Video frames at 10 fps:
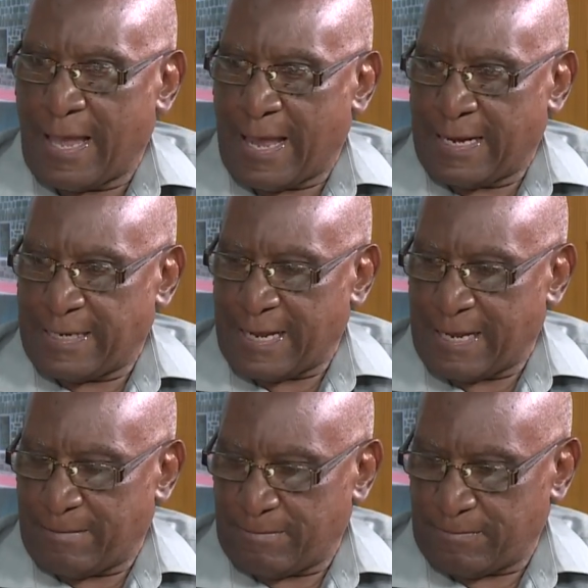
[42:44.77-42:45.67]
And
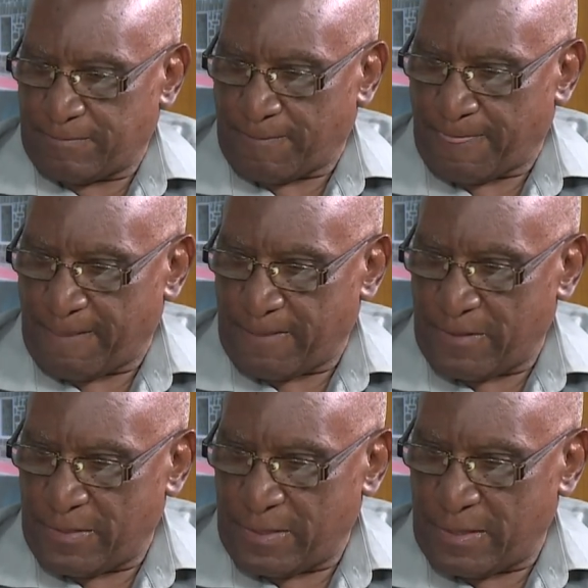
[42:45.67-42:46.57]

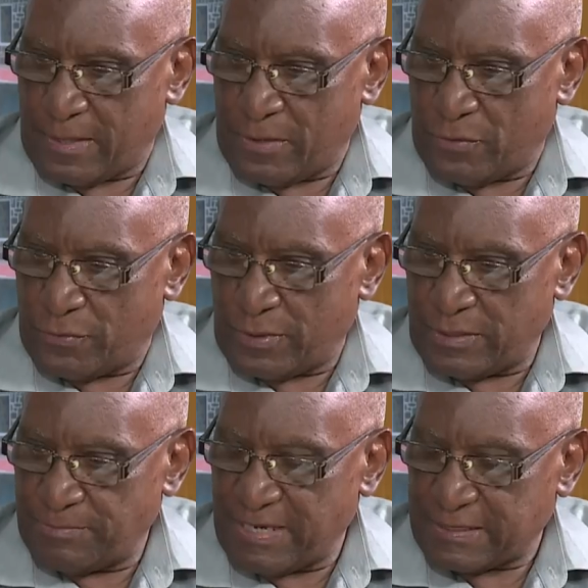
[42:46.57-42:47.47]

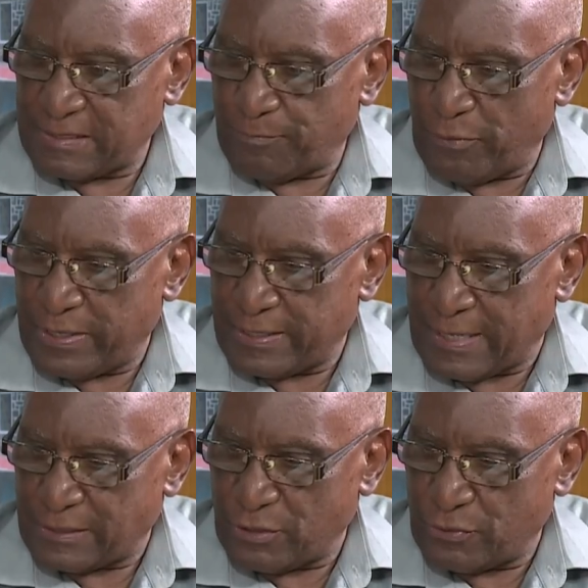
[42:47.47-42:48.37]
he makes the point
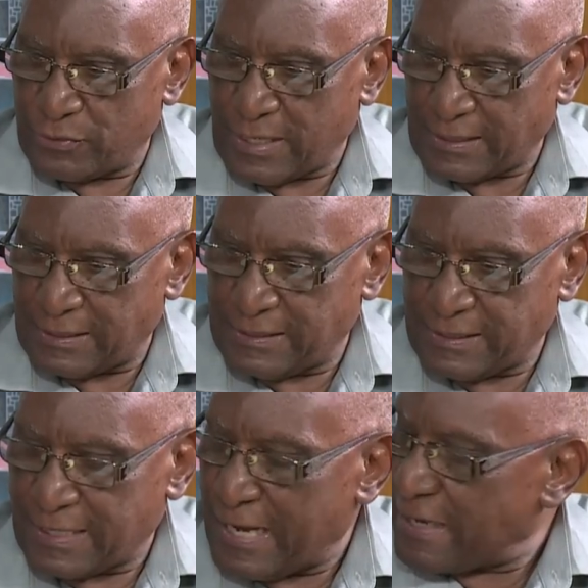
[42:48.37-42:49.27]
that that is
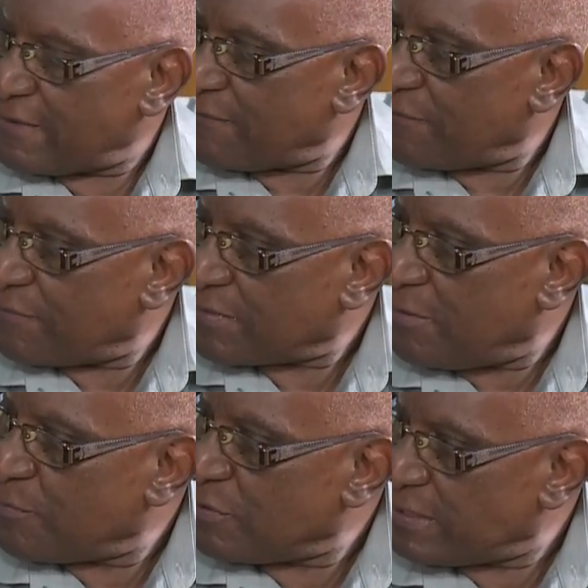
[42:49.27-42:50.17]
the kind of
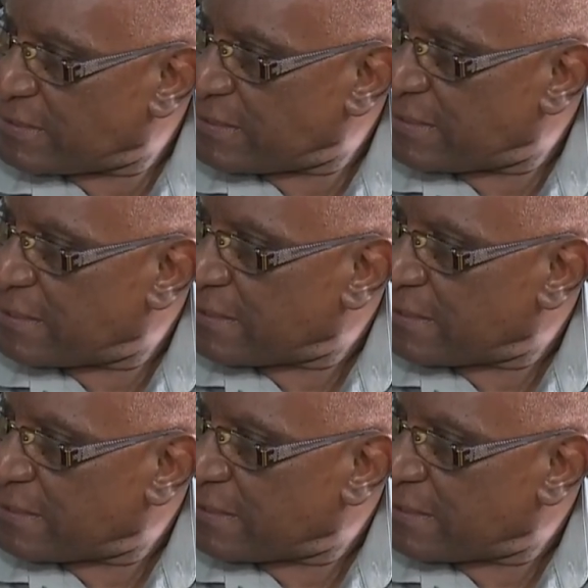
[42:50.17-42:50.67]
community